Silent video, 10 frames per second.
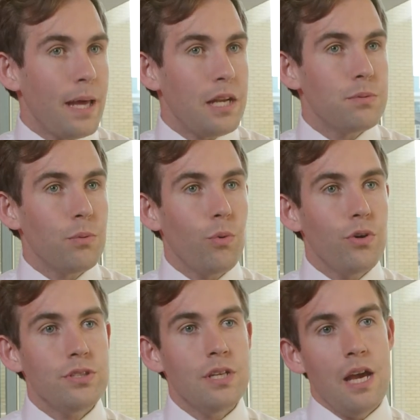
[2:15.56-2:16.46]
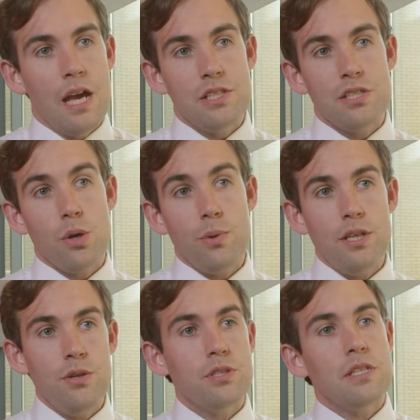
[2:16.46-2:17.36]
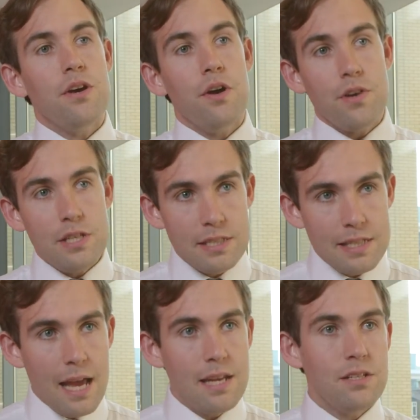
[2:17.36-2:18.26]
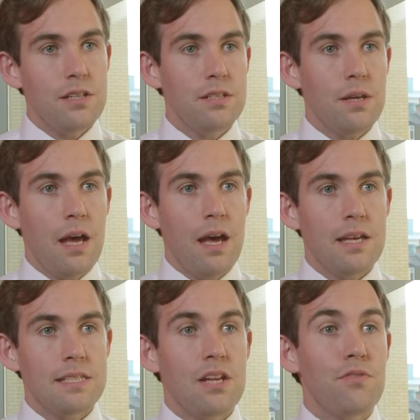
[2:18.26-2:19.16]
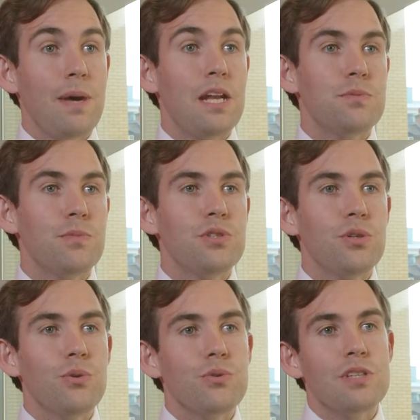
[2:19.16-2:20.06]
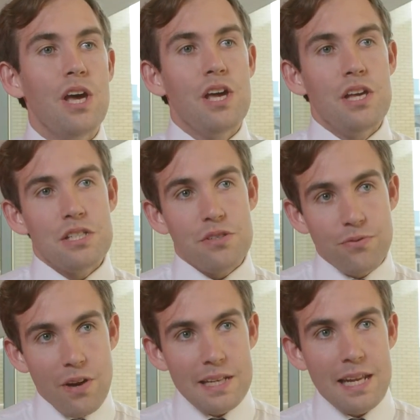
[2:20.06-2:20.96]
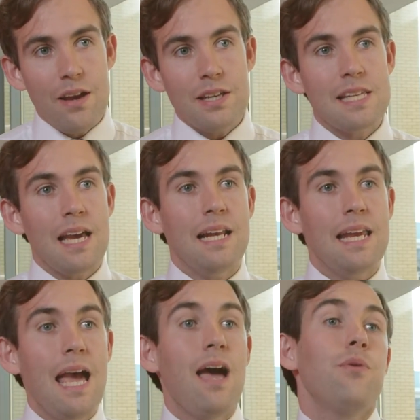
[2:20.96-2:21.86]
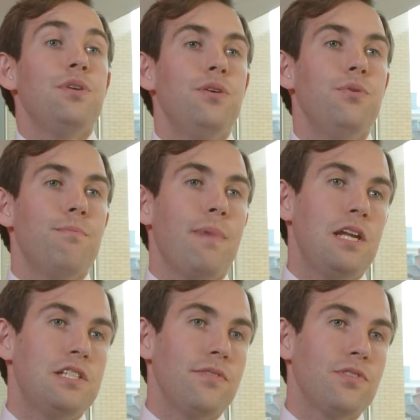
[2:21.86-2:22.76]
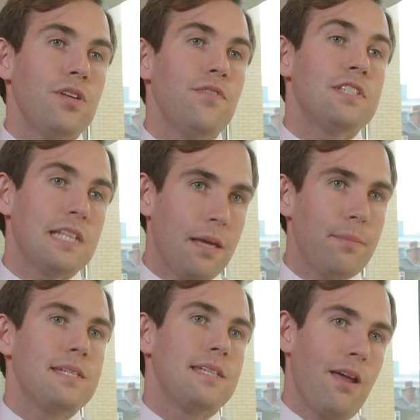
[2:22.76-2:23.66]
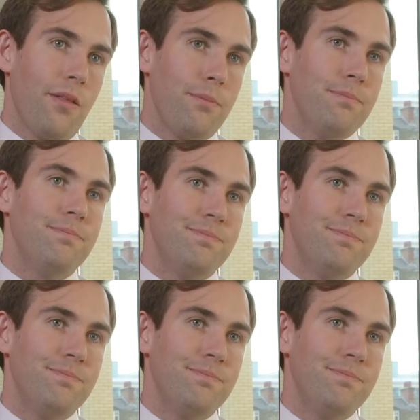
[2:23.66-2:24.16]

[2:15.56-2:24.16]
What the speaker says: management was, and so we used a very standard set of management tools to find out exactly how you manage civil servants to get the best out of them.